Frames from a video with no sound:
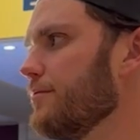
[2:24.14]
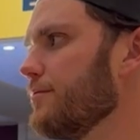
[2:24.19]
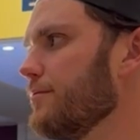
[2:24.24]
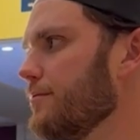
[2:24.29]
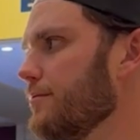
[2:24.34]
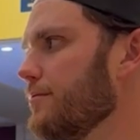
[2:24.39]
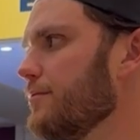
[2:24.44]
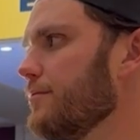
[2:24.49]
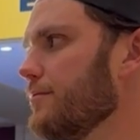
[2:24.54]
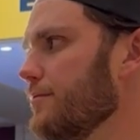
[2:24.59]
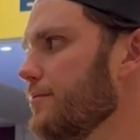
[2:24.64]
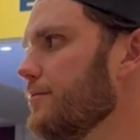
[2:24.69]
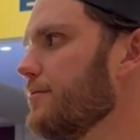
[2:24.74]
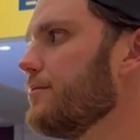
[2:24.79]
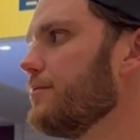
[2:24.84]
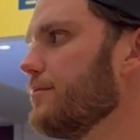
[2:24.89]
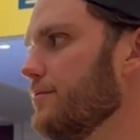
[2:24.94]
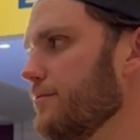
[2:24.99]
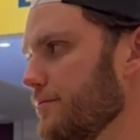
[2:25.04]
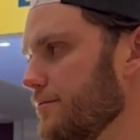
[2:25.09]

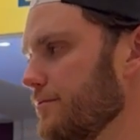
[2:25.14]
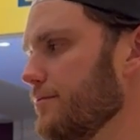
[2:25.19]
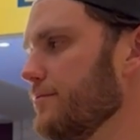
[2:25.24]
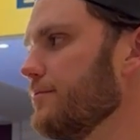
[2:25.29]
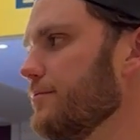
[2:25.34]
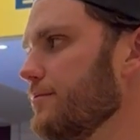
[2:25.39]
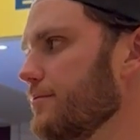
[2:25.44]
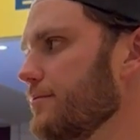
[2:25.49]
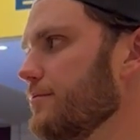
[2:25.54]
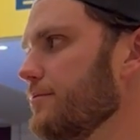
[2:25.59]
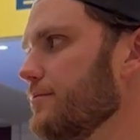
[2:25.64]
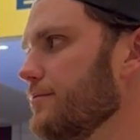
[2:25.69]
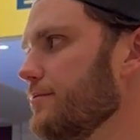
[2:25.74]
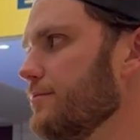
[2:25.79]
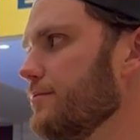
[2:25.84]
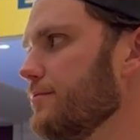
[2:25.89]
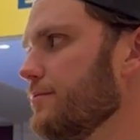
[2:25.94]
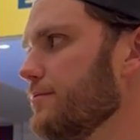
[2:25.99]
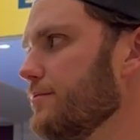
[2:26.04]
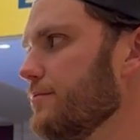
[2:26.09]

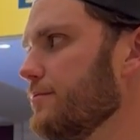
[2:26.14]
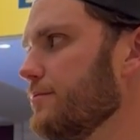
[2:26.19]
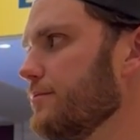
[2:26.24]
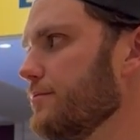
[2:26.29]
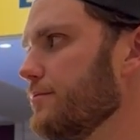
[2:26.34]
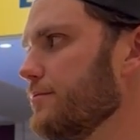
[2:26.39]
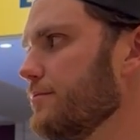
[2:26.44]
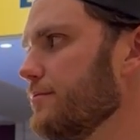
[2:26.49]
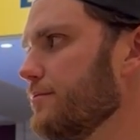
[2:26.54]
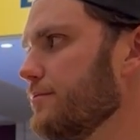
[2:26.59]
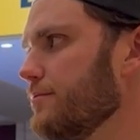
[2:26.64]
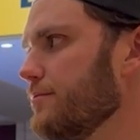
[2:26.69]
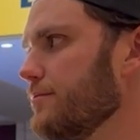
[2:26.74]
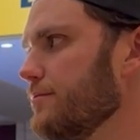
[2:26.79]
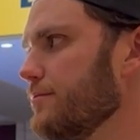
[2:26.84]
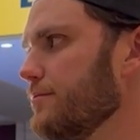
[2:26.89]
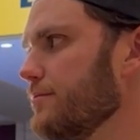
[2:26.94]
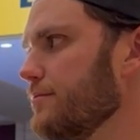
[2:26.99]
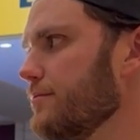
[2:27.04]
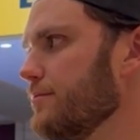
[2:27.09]

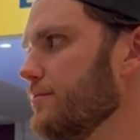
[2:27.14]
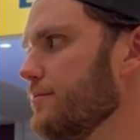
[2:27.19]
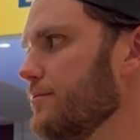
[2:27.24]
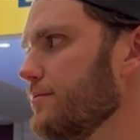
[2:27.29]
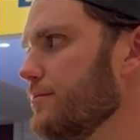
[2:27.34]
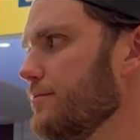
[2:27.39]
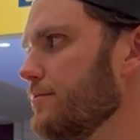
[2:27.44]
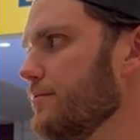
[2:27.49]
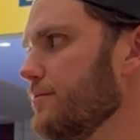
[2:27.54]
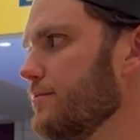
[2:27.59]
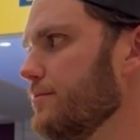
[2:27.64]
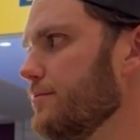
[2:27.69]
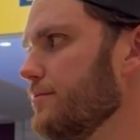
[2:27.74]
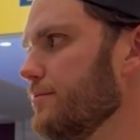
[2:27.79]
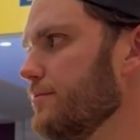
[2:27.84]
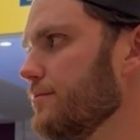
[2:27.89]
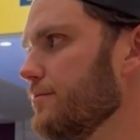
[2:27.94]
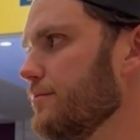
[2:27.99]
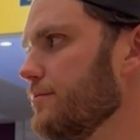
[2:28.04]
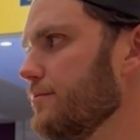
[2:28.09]

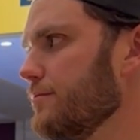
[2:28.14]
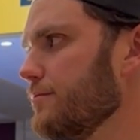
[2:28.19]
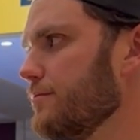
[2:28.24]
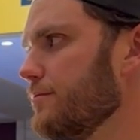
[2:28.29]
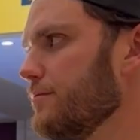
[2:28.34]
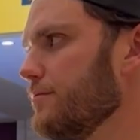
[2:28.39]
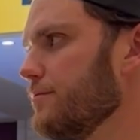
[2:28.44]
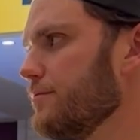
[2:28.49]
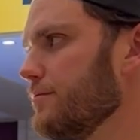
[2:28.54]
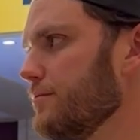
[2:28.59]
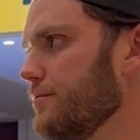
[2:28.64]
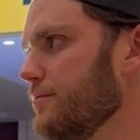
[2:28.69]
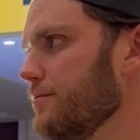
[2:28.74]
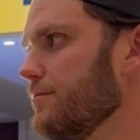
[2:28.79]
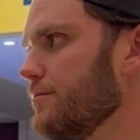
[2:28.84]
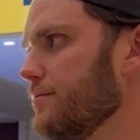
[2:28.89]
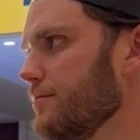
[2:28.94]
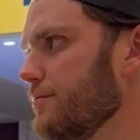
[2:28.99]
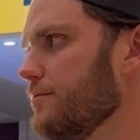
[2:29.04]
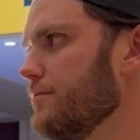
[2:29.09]

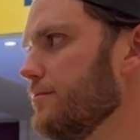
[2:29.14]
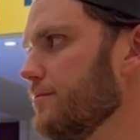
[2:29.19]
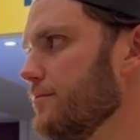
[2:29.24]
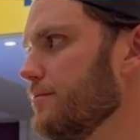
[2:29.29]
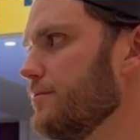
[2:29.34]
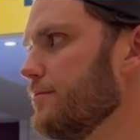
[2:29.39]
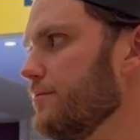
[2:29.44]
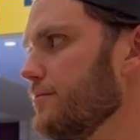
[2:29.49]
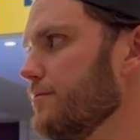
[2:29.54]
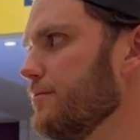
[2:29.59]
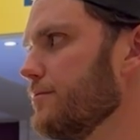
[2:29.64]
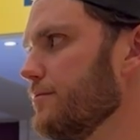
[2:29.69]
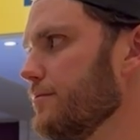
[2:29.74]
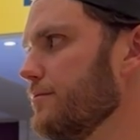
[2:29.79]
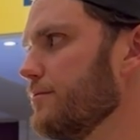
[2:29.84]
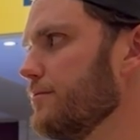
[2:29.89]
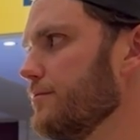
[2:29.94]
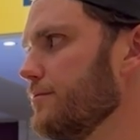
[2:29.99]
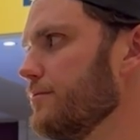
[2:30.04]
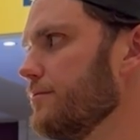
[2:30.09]

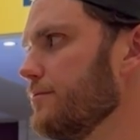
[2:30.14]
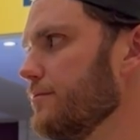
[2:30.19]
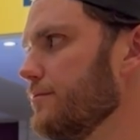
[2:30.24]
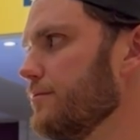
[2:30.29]
The person shown says nothing.